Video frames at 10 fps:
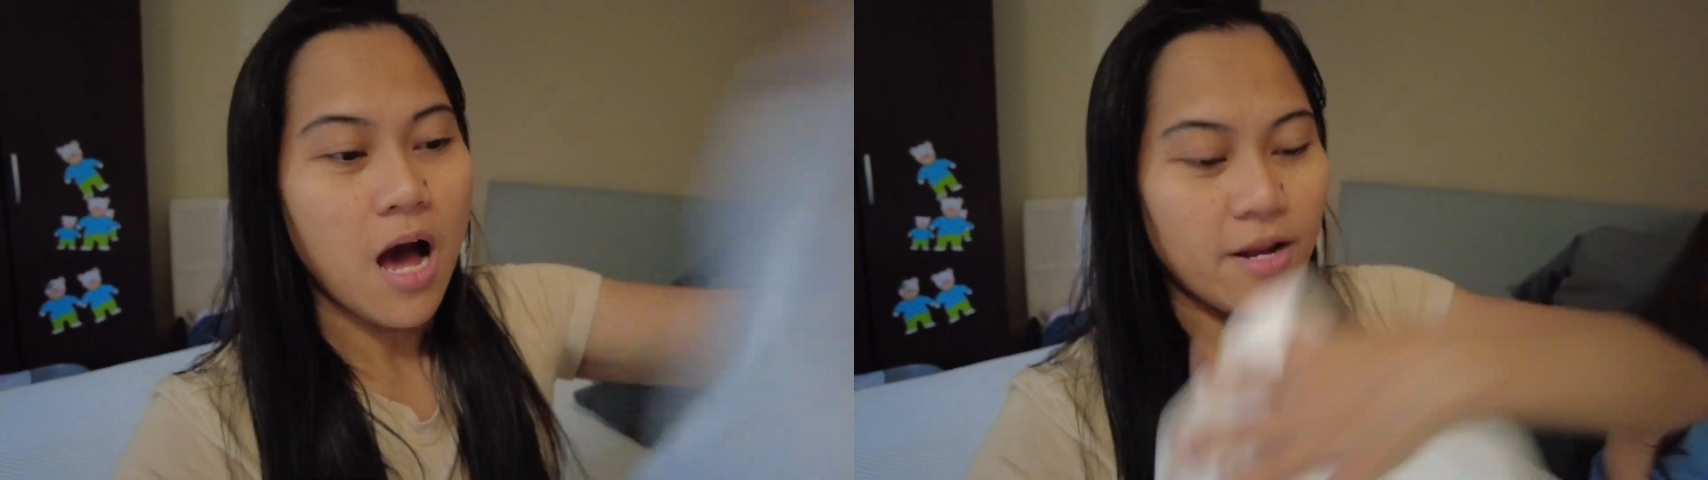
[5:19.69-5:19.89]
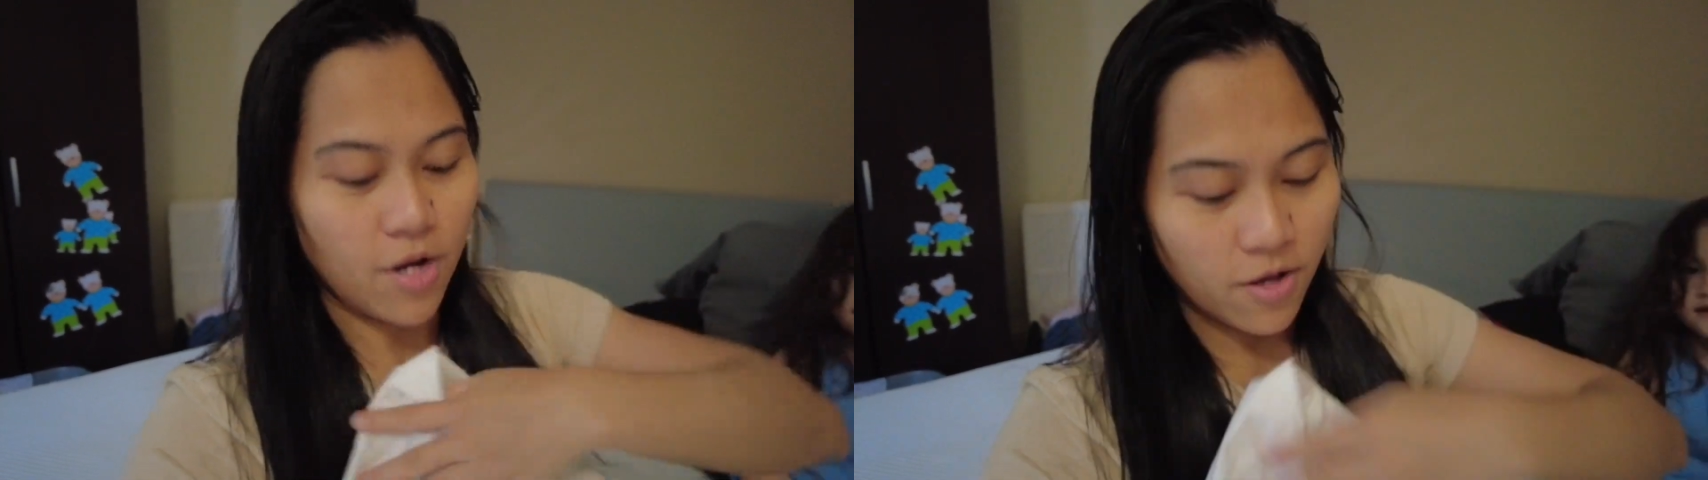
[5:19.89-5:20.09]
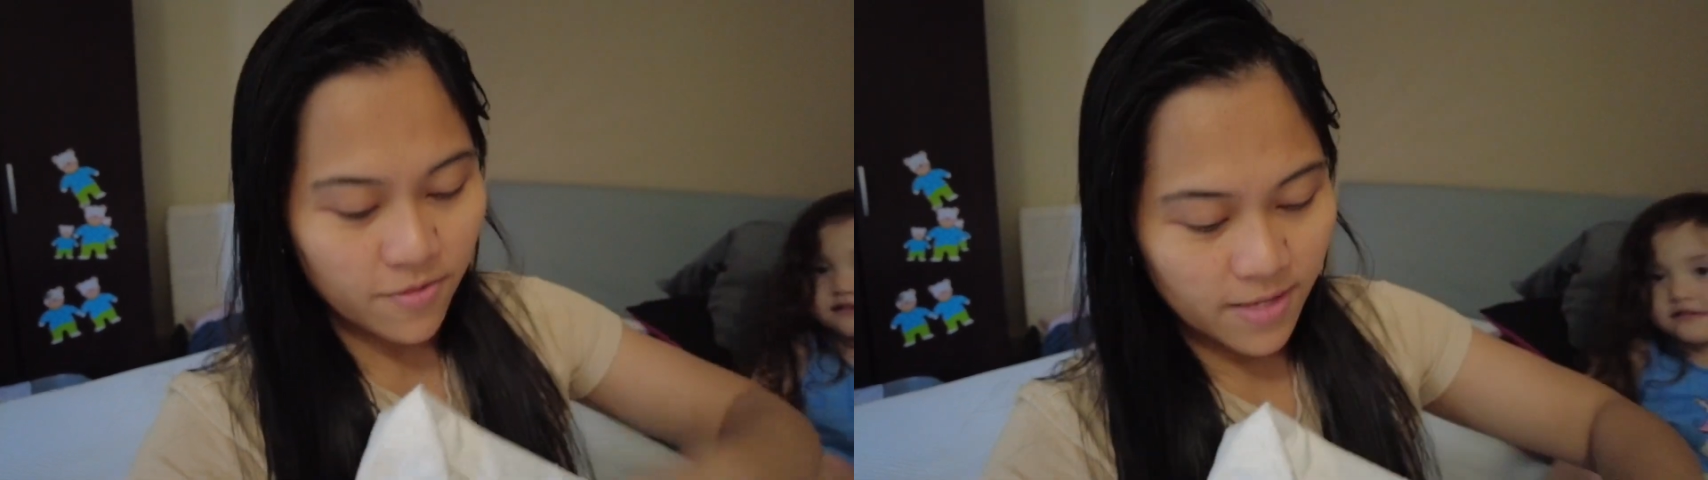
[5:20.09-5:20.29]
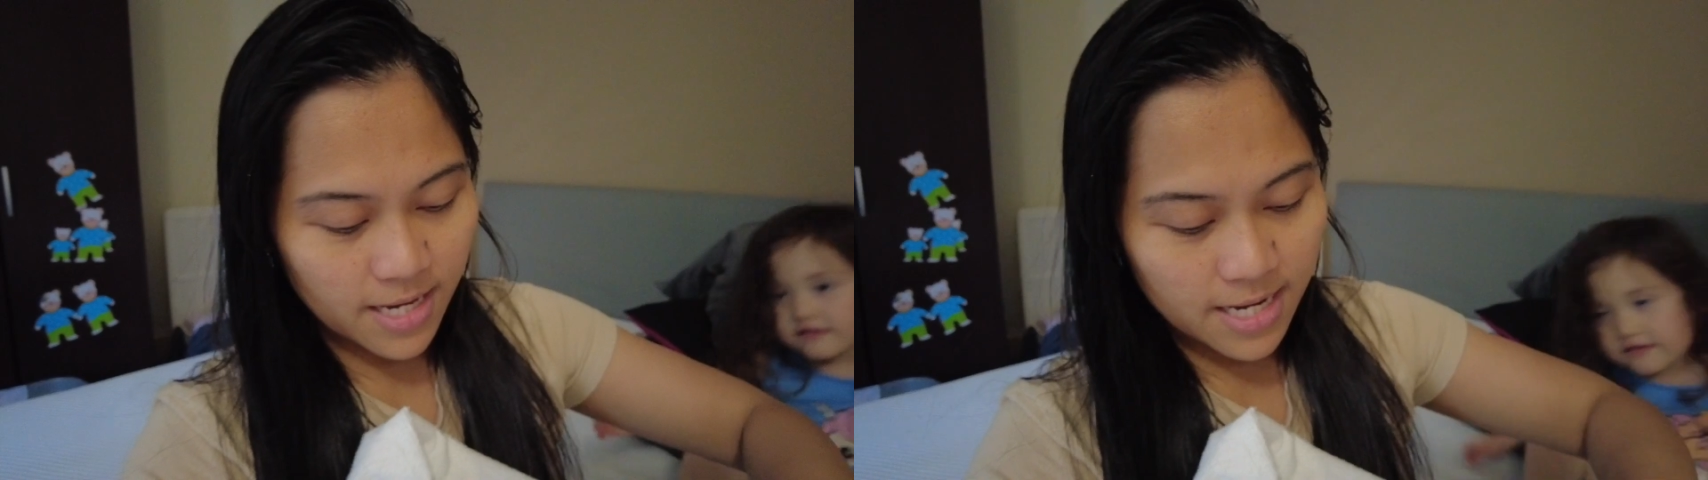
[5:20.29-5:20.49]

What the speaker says: and on the